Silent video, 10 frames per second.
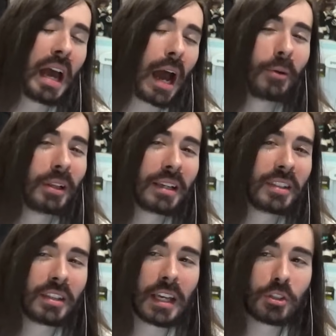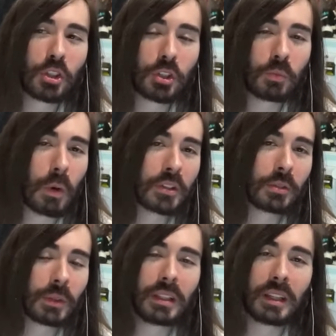I realized that that just
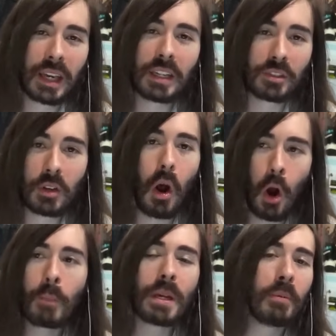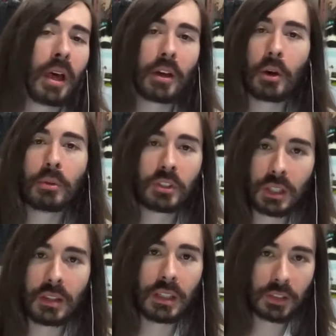wasn't really the case. There are people that go
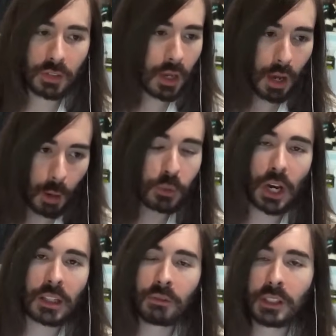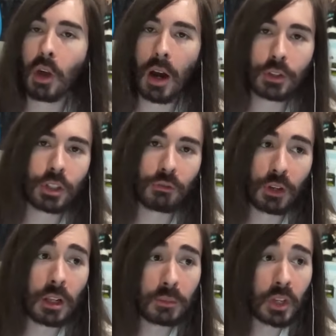see these objectively dog shit
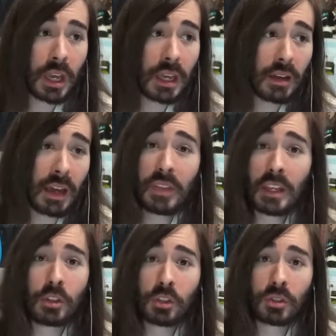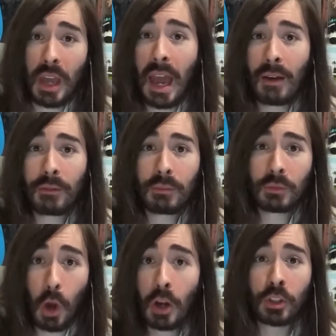films, and they just have
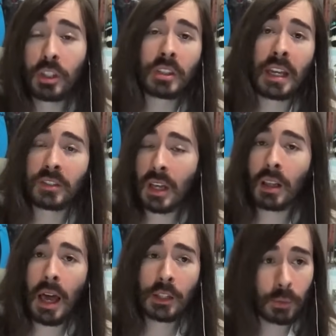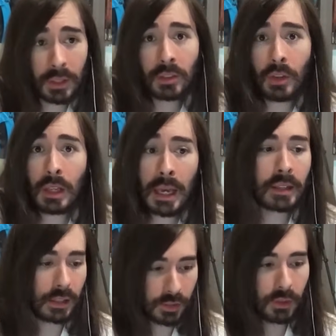dog shit taste that aligns with it, so they liked it.